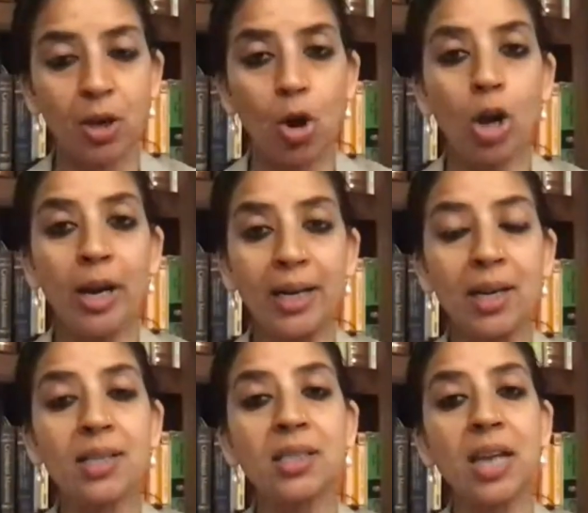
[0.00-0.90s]
or at
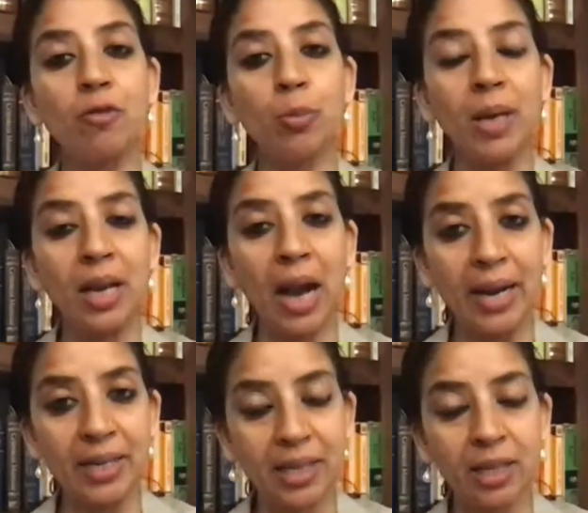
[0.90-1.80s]
least have to be
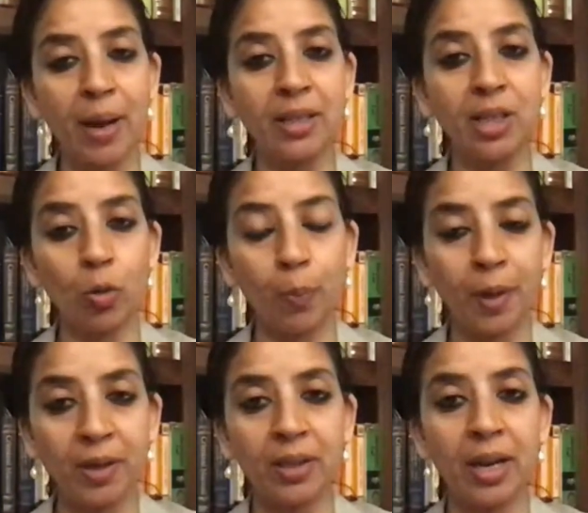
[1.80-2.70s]
guided by the
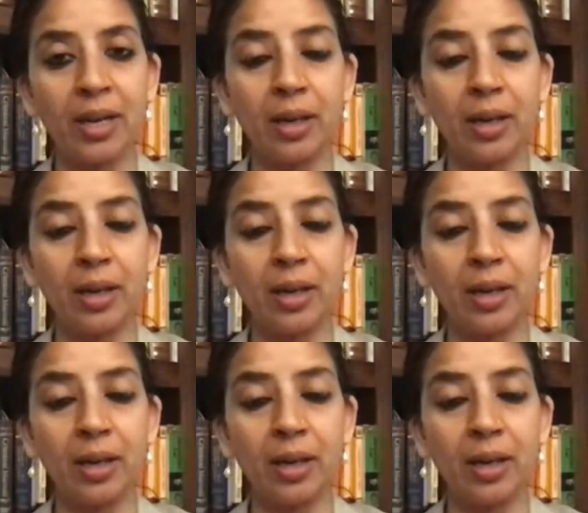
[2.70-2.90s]
opinion